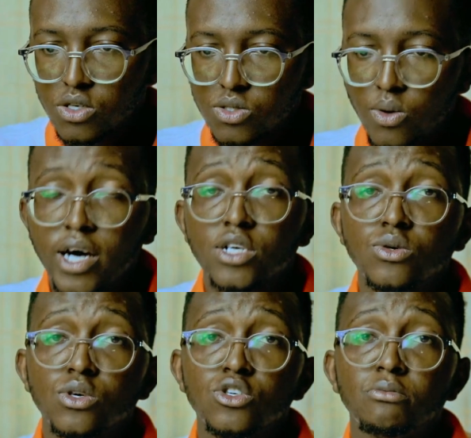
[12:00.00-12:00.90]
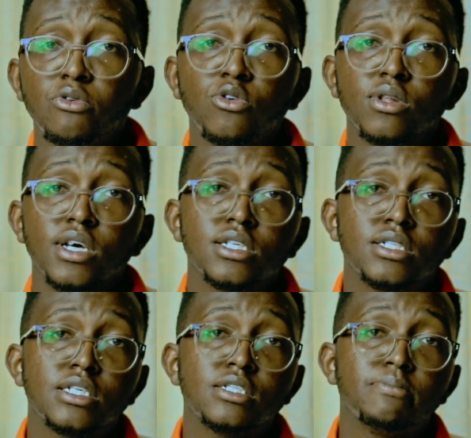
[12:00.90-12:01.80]
So I told you before that
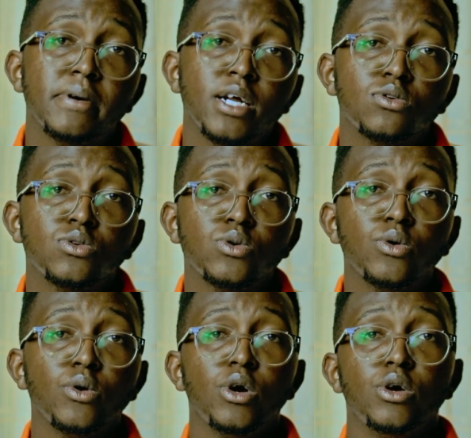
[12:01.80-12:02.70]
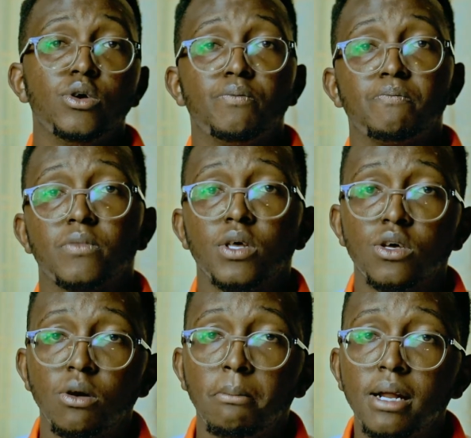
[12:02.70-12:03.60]
it is better to do
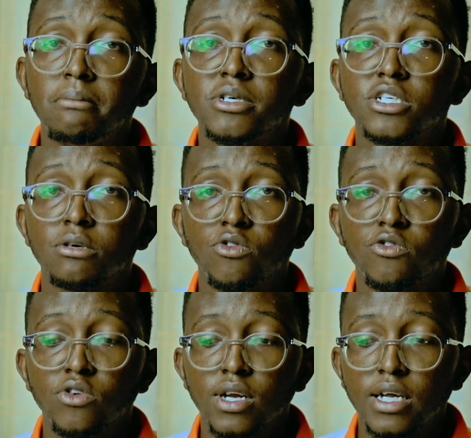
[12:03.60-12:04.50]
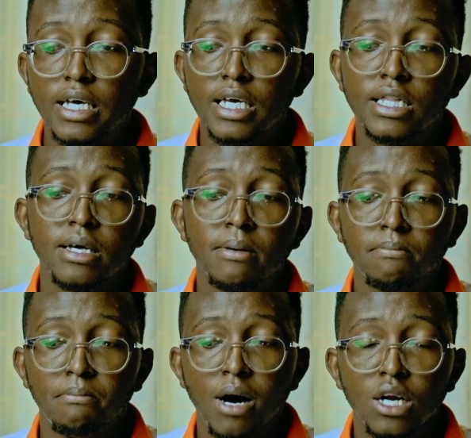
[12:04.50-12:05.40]
your blemish removal in the
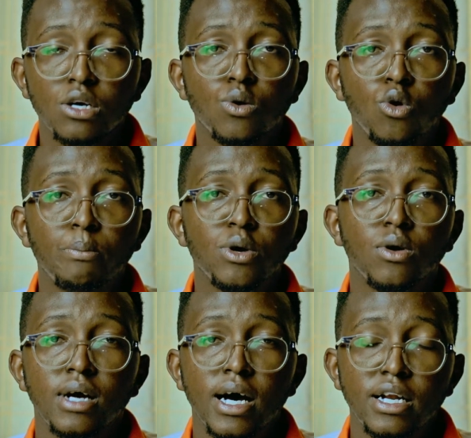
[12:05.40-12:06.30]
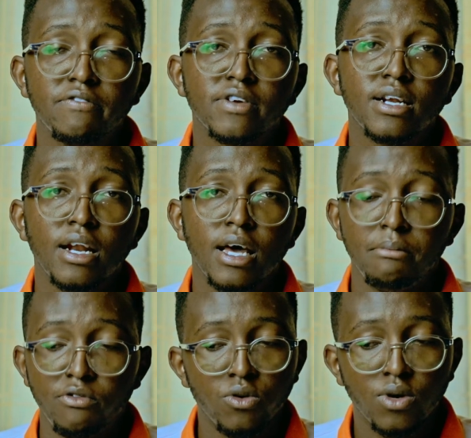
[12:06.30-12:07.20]
background copy or a different layer
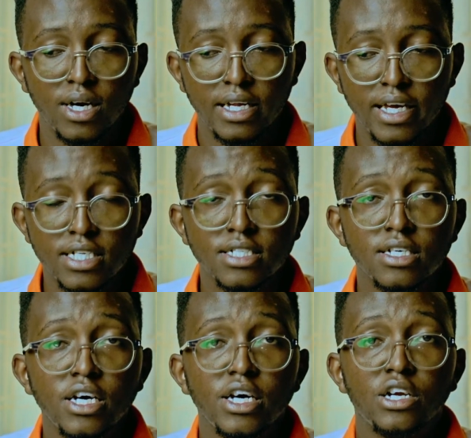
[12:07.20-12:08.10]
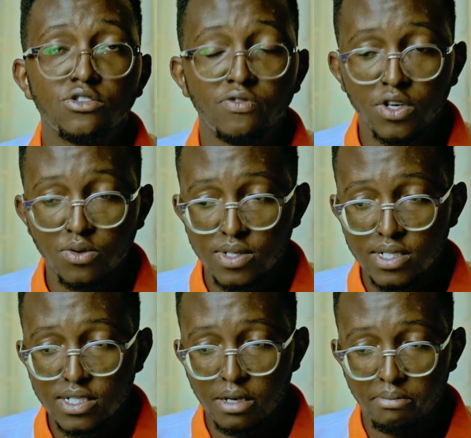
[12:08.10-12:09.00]
before you can get into
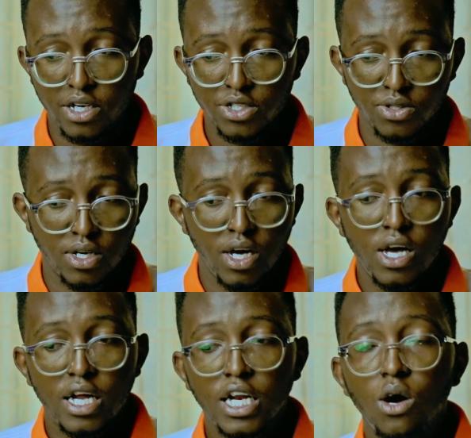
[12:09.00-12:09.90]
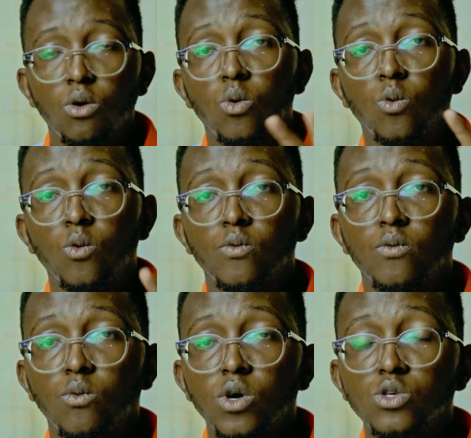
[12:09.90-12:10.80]
frequency separation. Now,
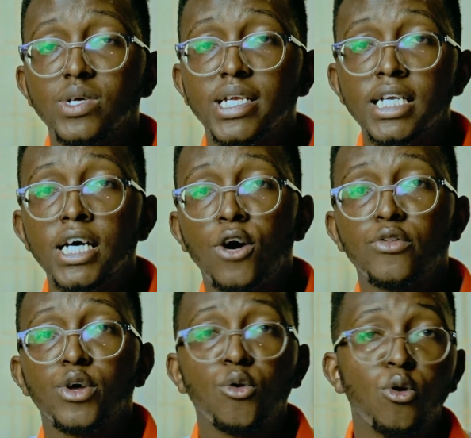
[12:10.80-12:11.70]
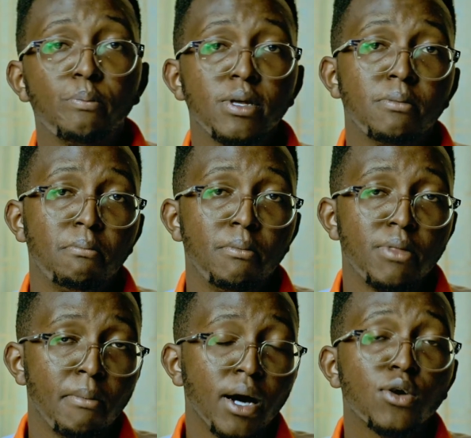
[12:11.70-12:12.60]
what we did on the copy,
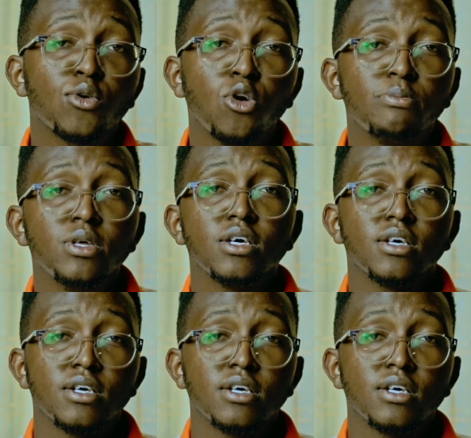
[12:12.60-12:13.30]
the background copy